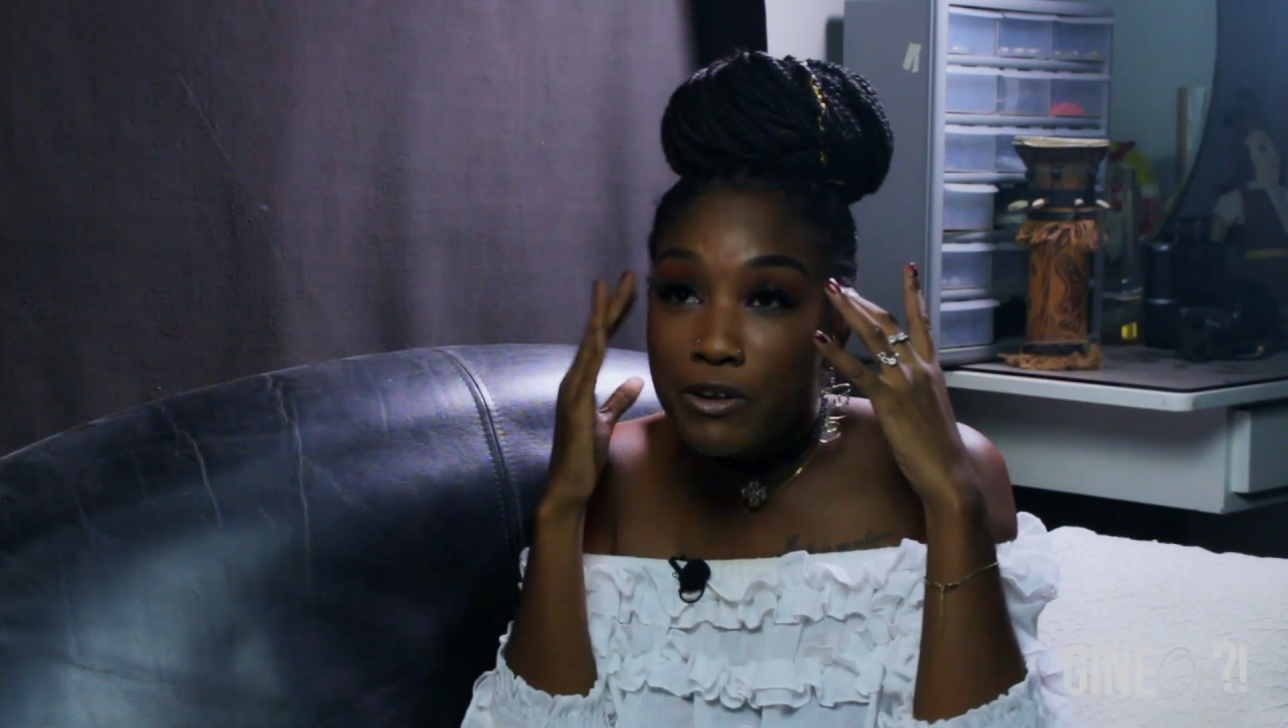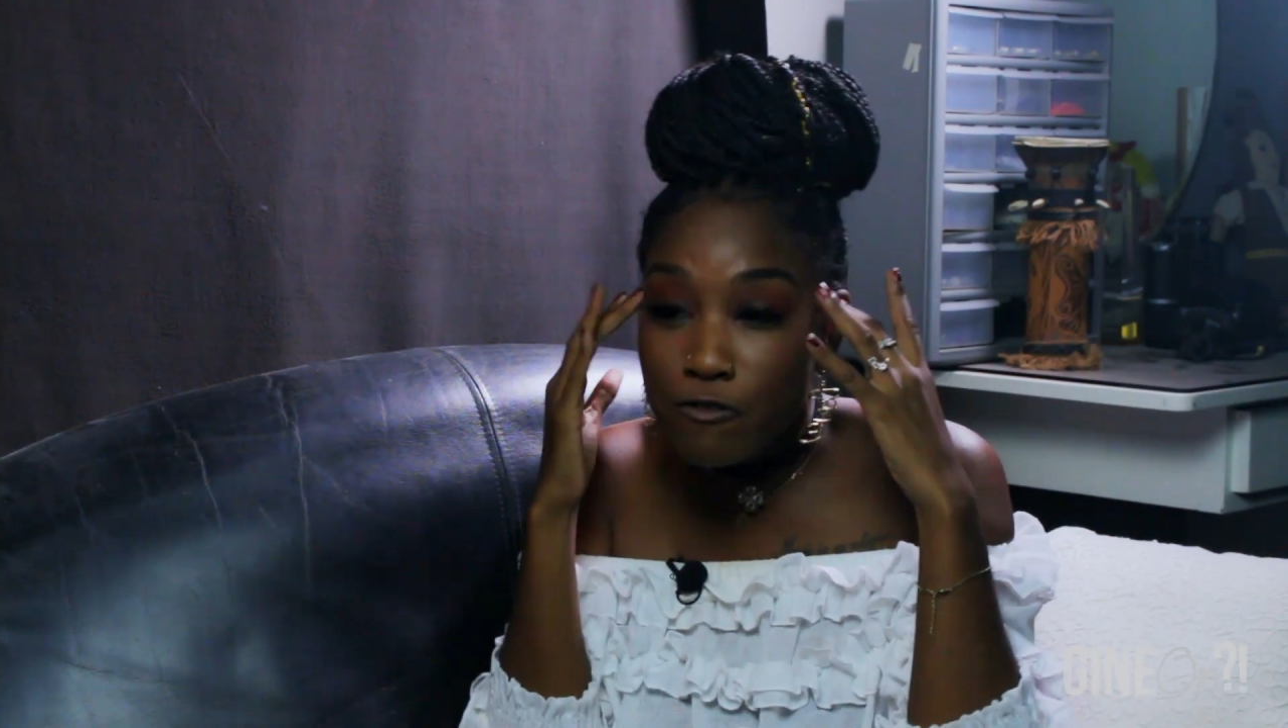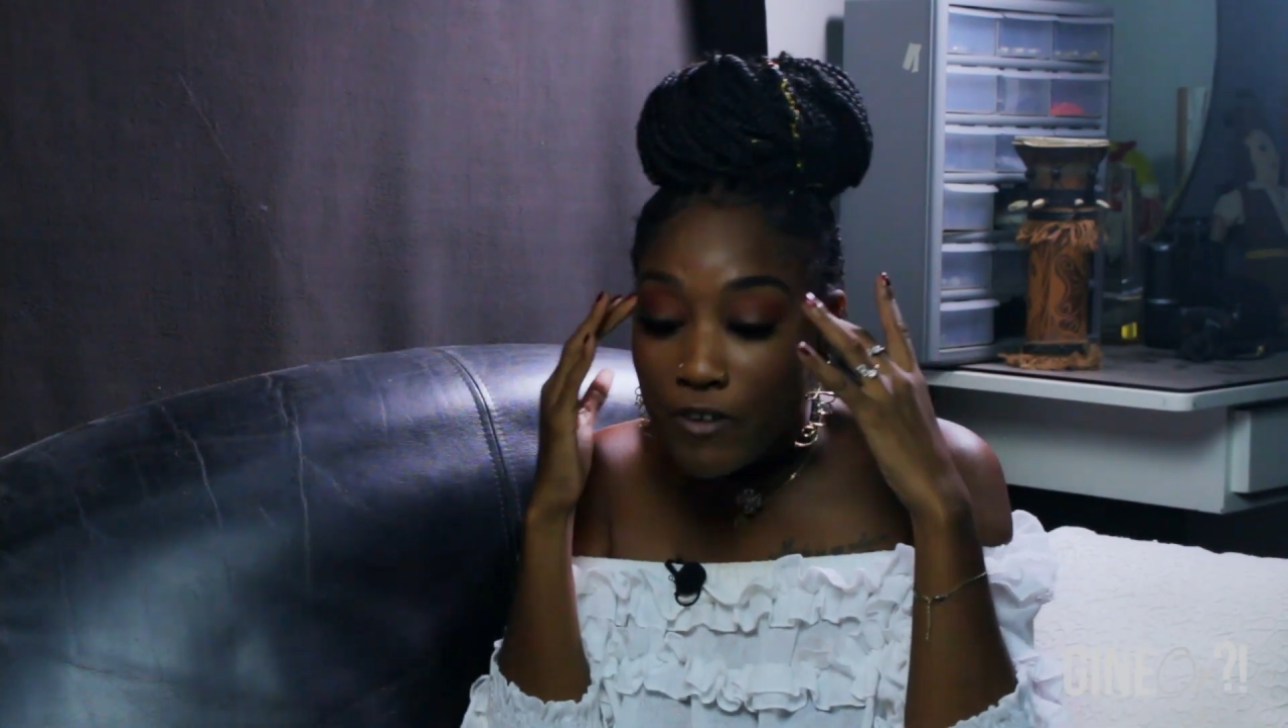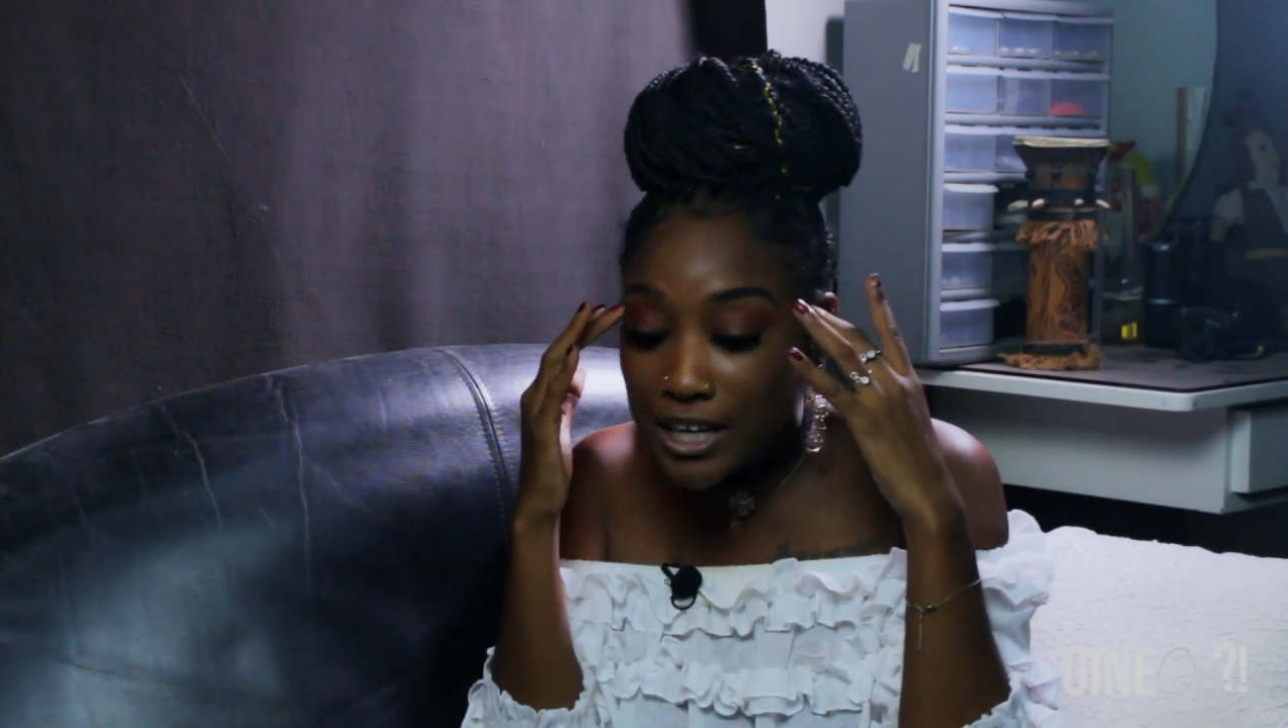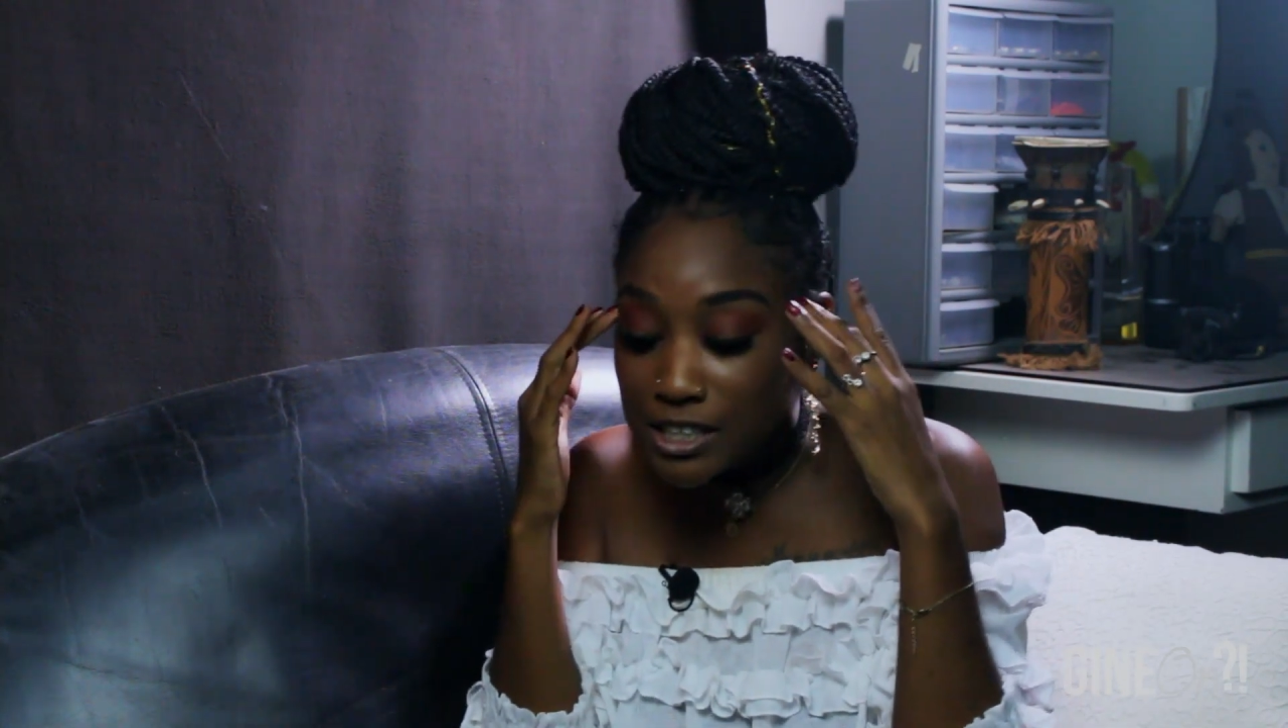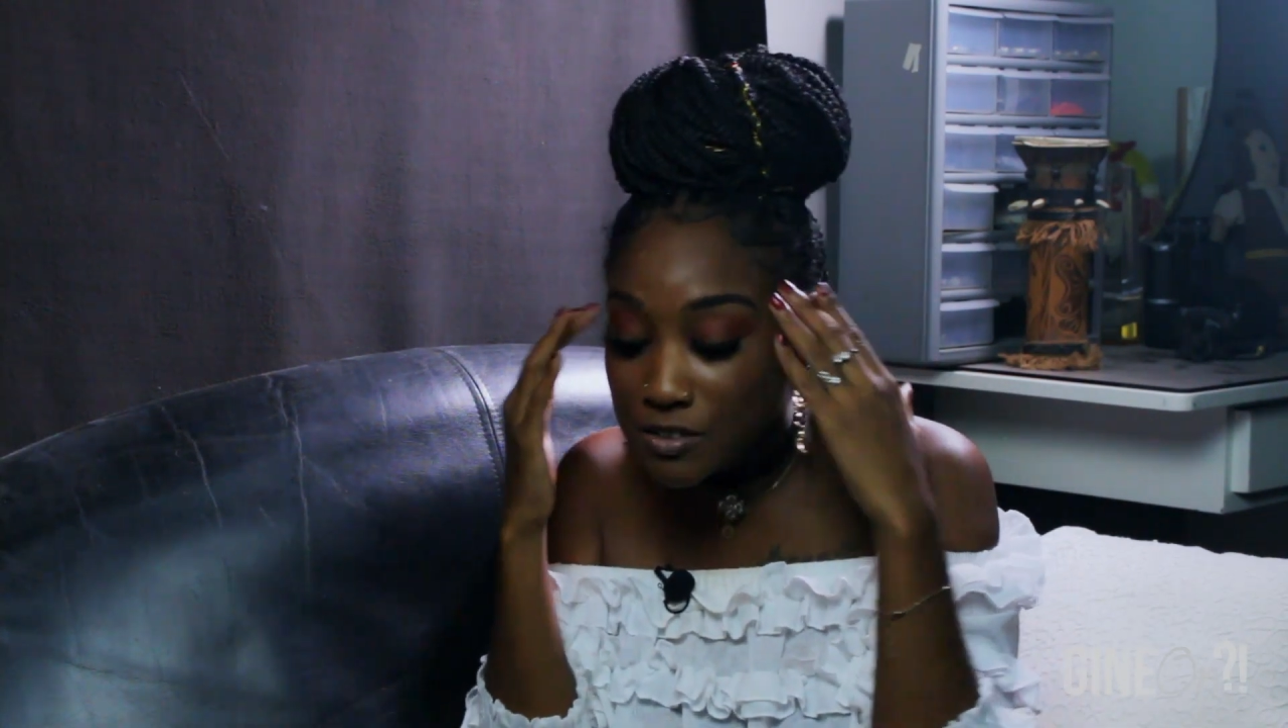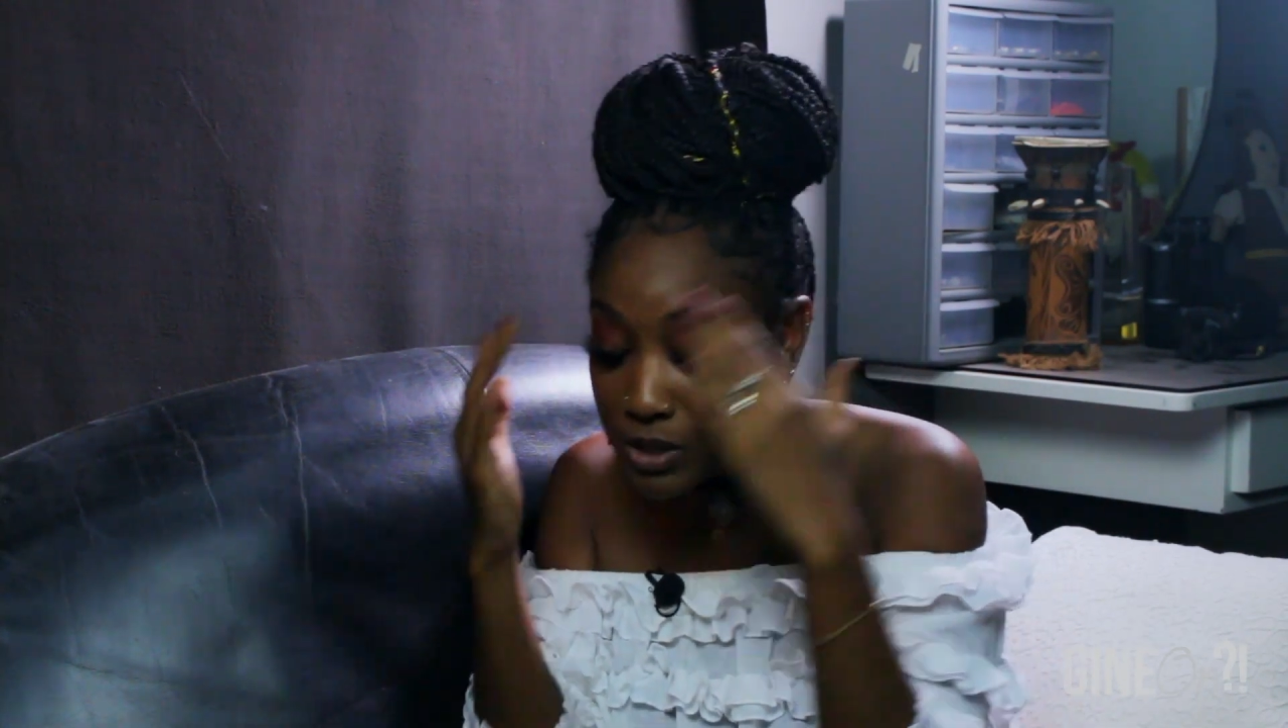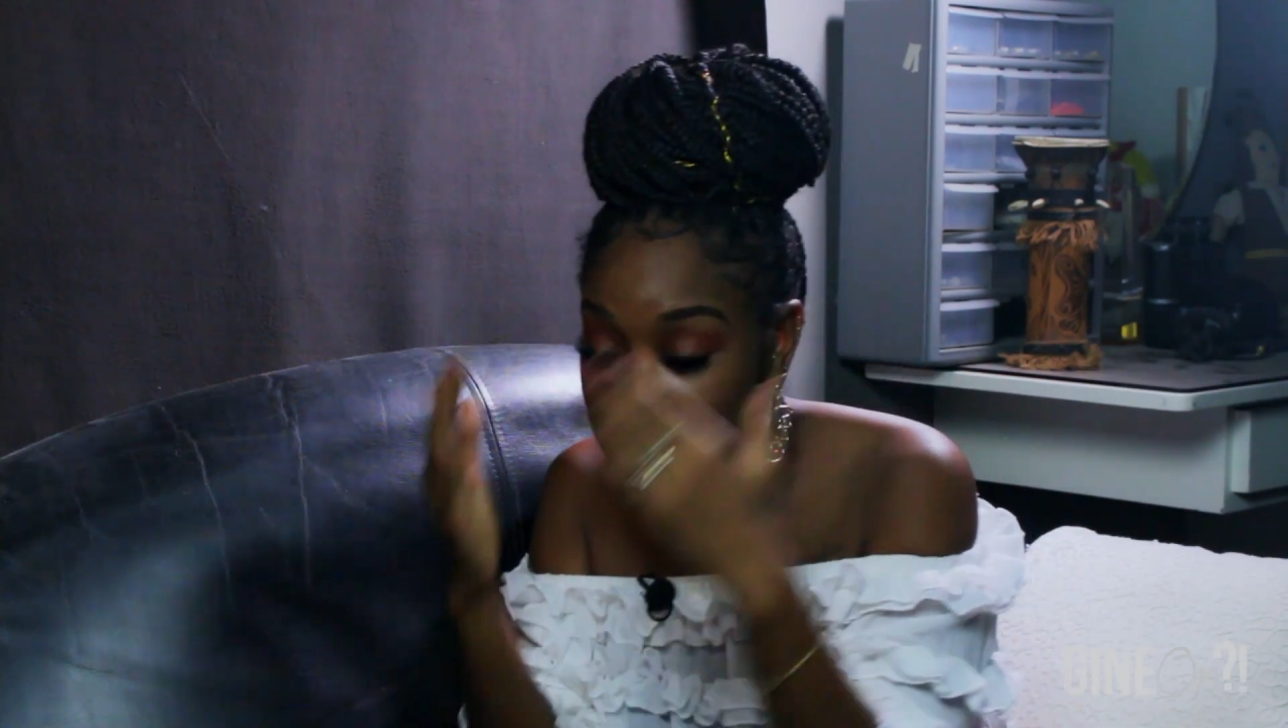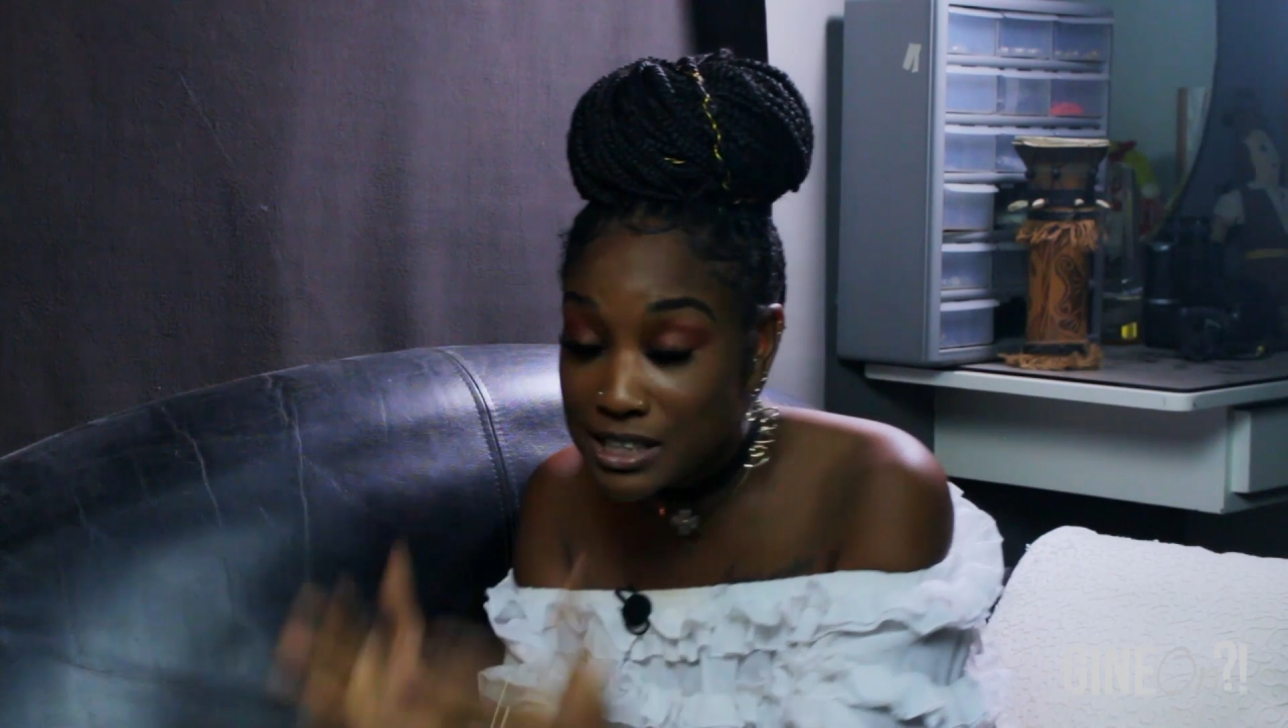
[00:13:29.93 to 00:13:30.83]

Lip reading: fresh with the